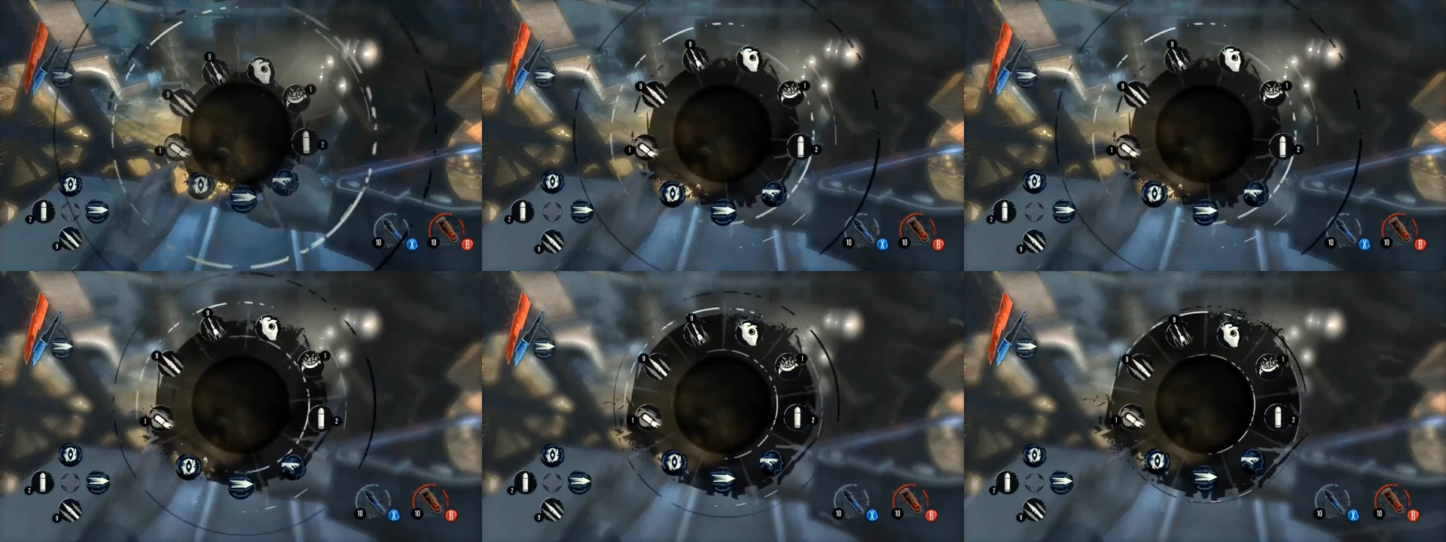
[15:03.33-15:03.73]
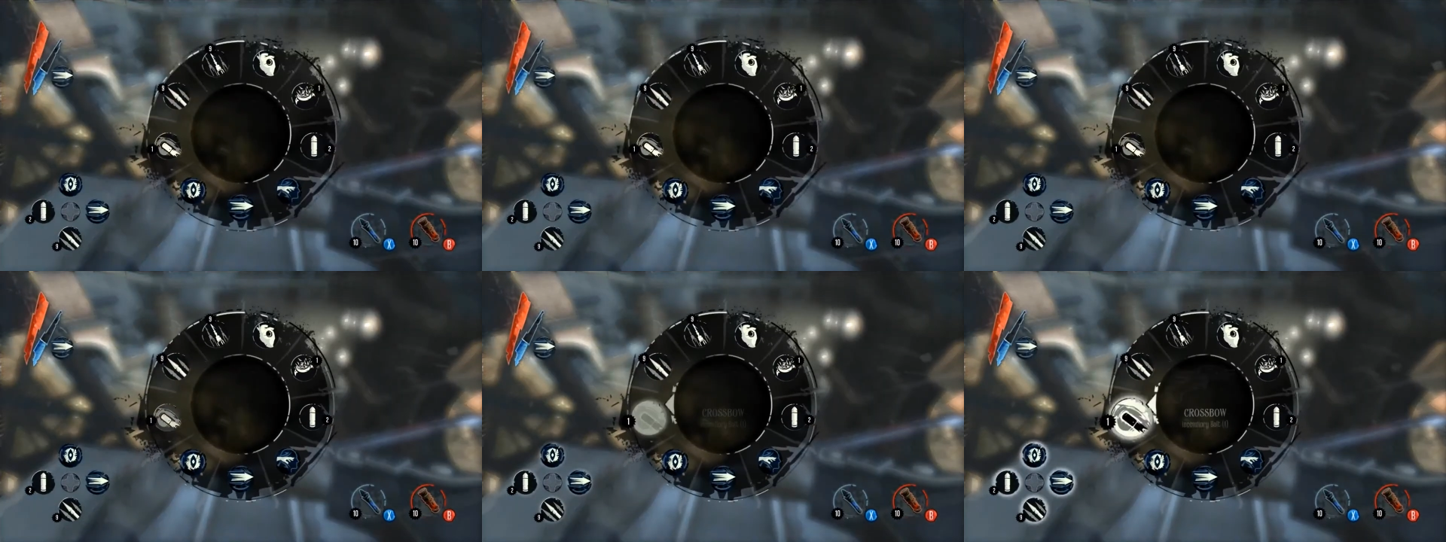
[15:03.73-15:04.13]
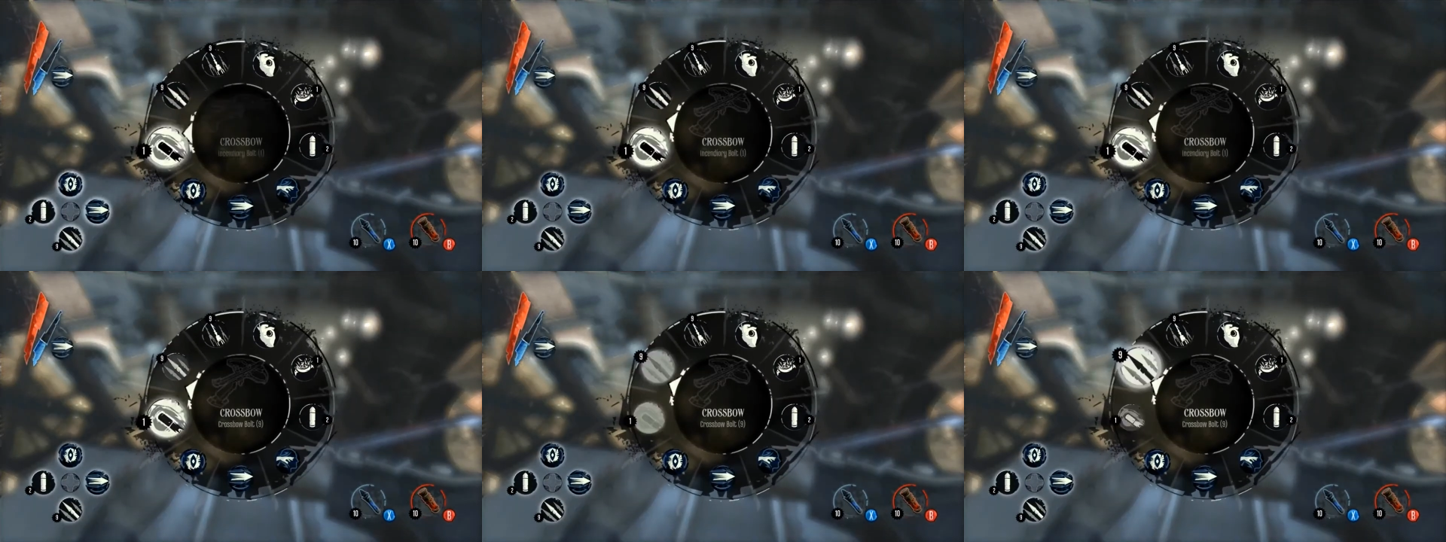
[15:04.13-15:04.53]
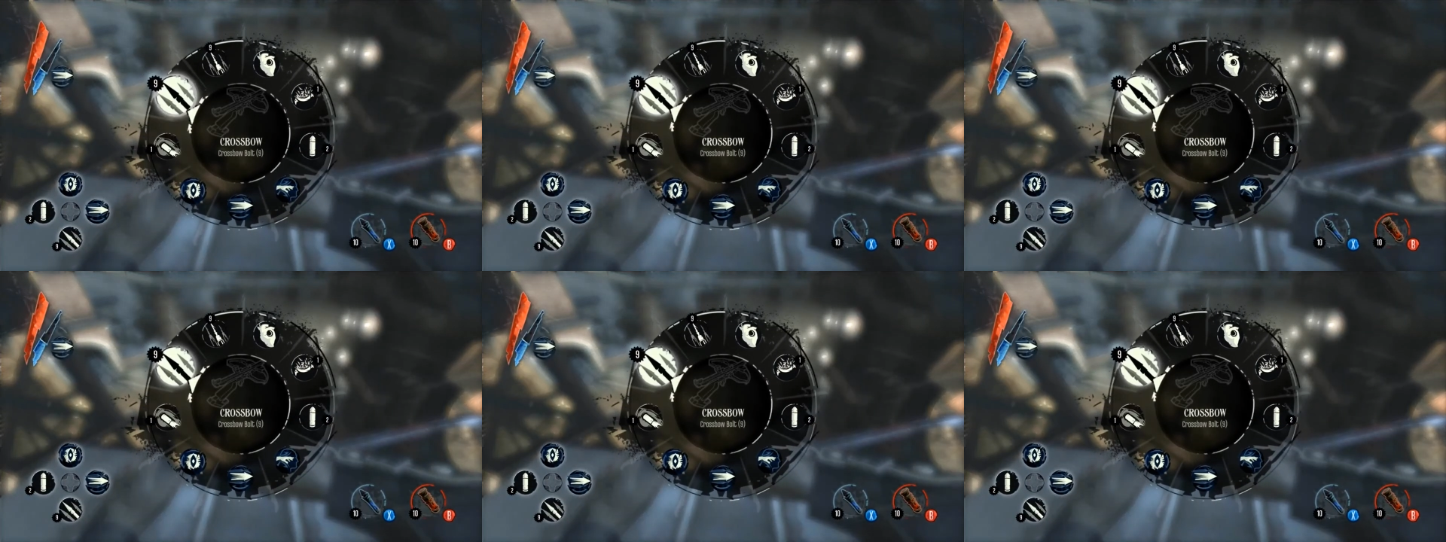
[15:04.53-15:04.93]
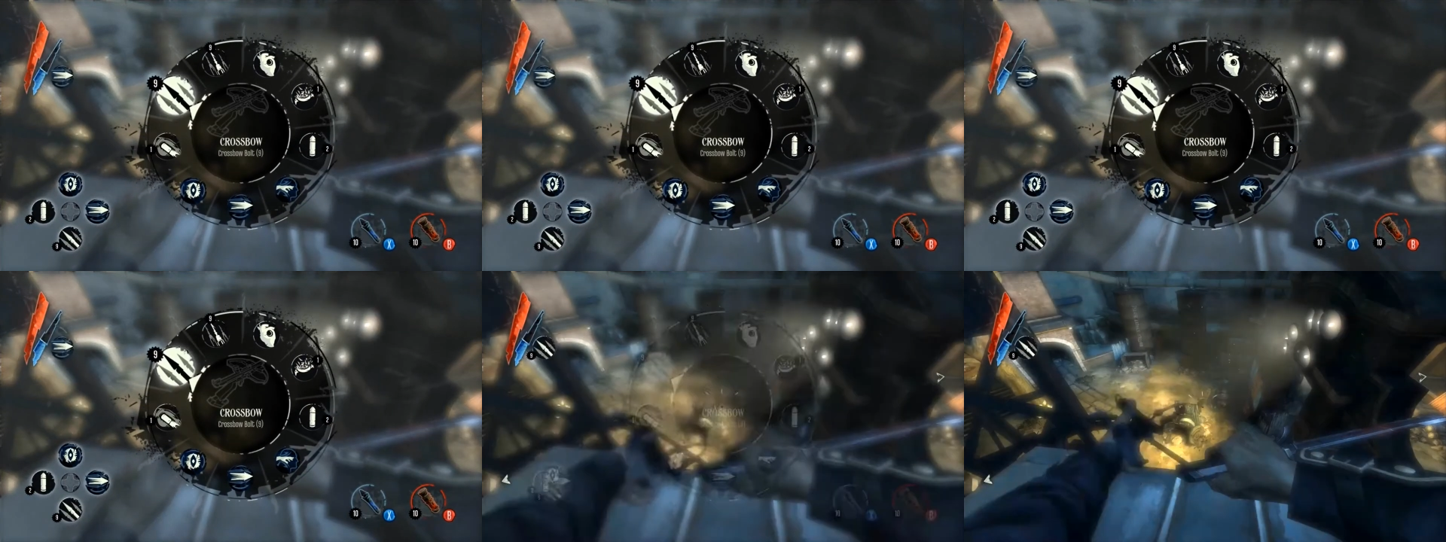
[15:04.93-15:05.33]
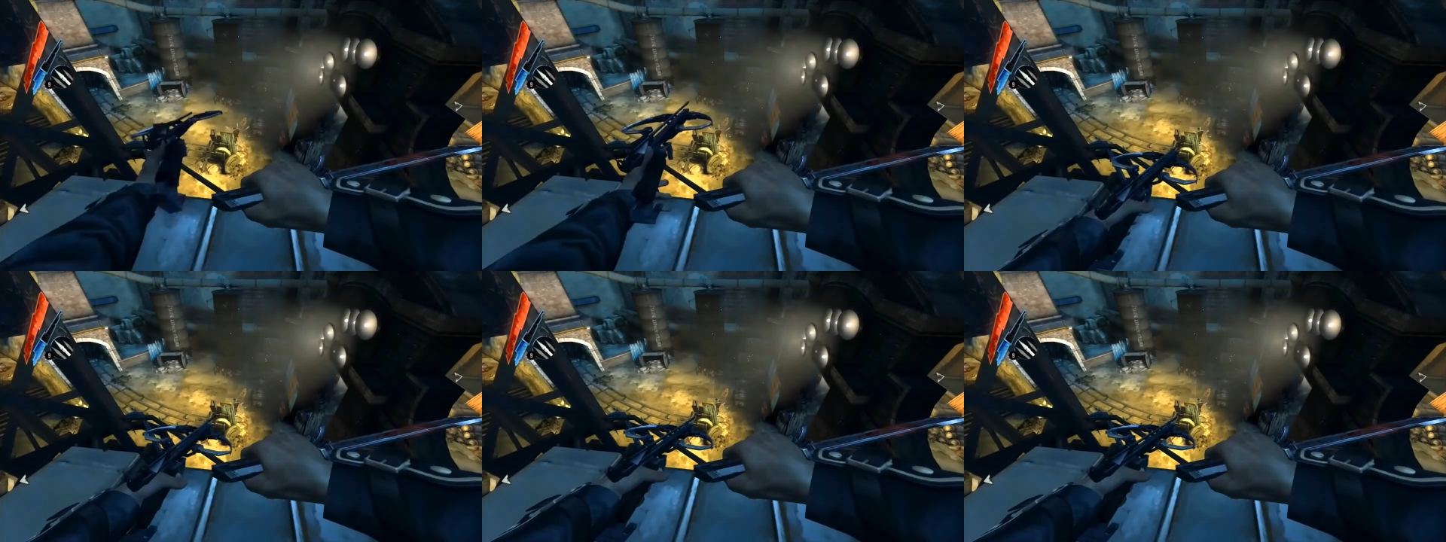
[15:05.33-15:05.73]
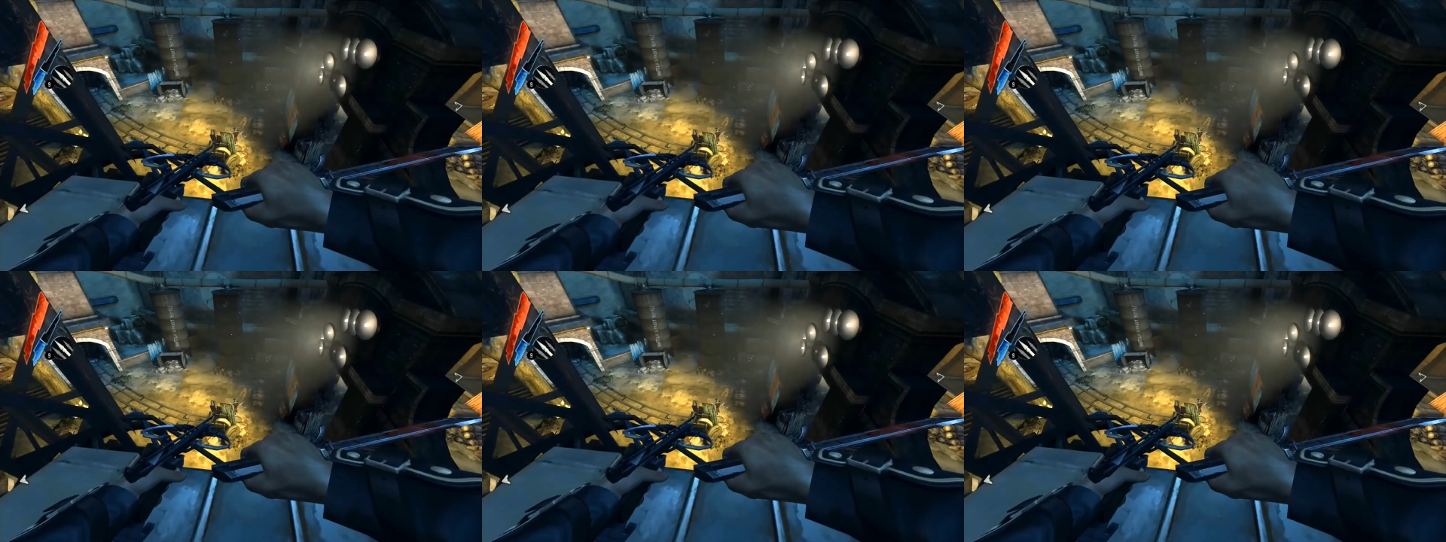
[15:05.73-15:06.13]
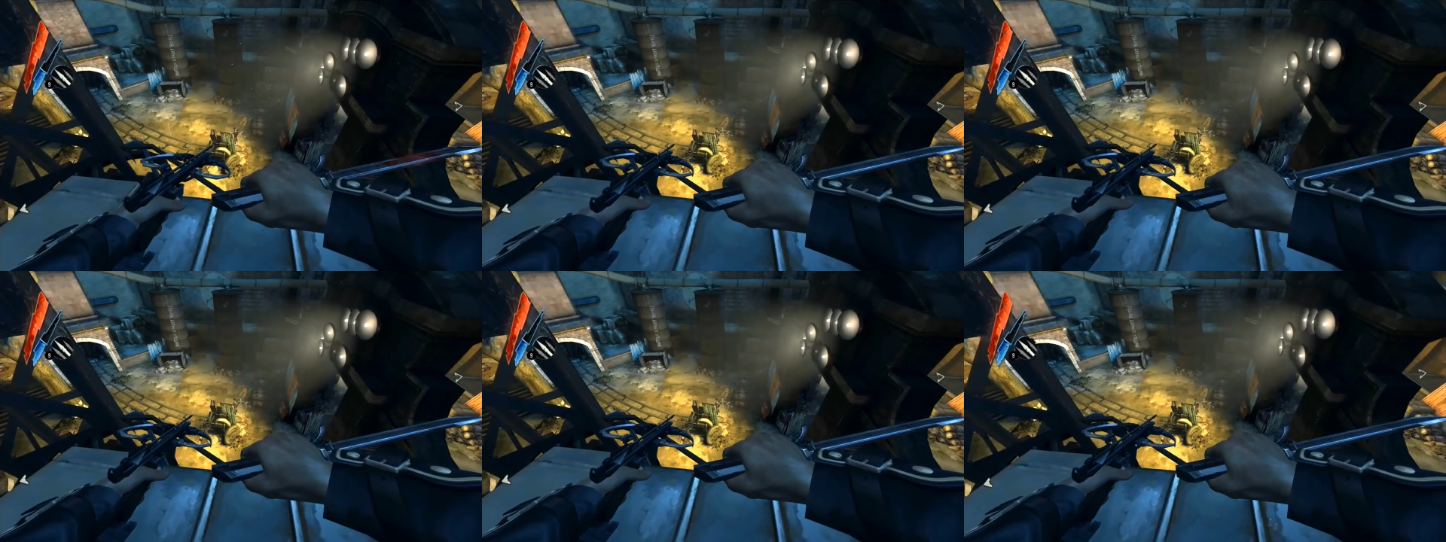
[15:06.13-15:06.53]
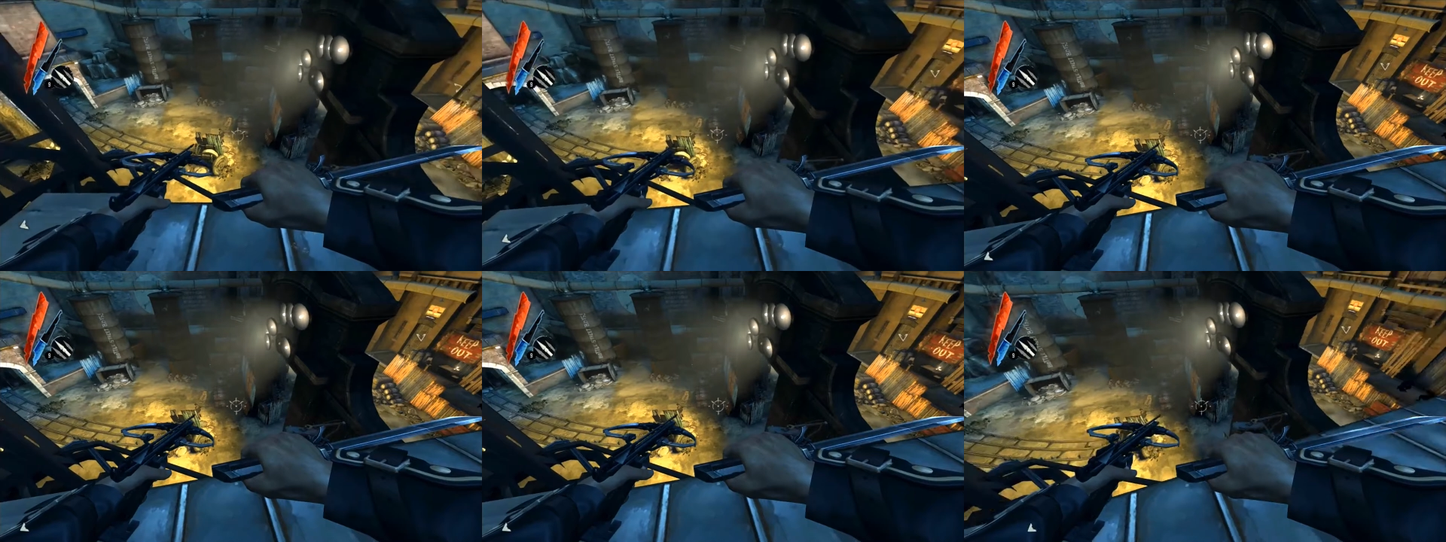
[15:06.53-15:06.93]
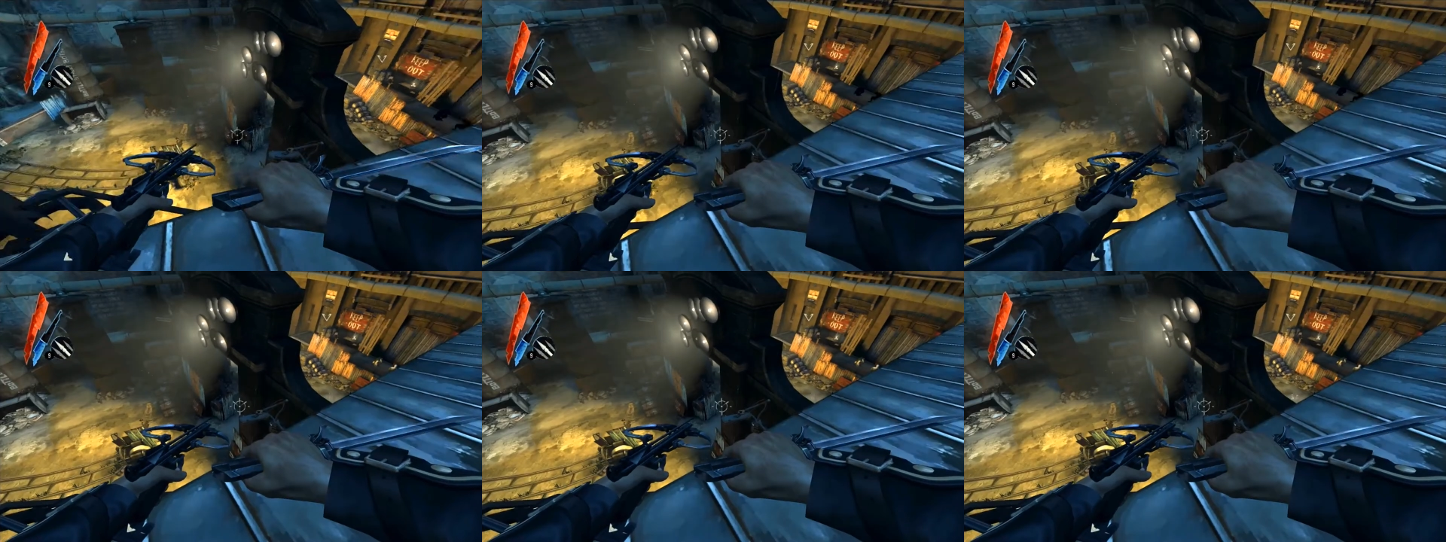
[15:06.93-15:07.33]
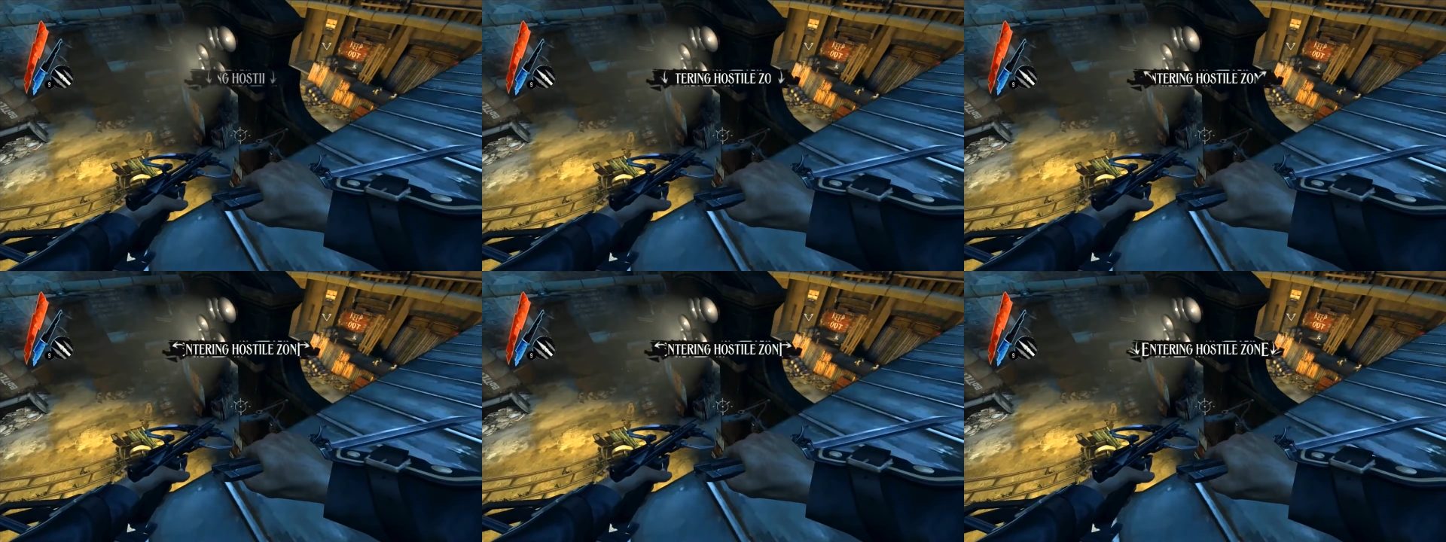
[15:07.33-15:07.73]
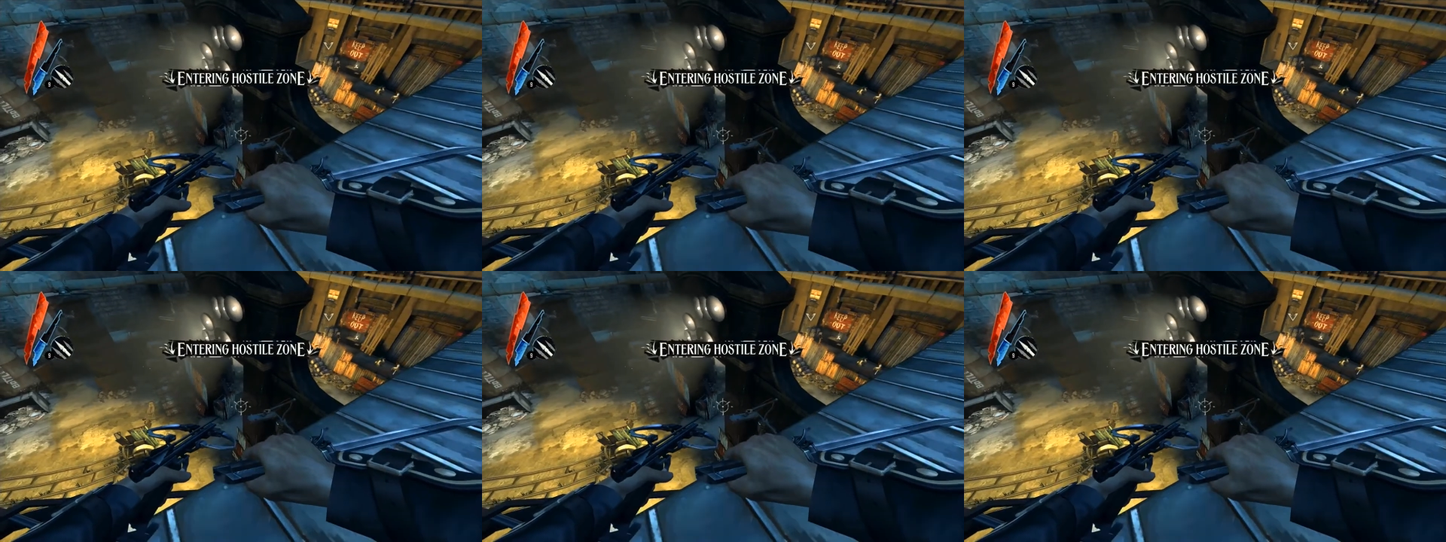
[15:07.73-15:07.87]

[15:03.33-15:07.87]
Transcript: (no speaker visible)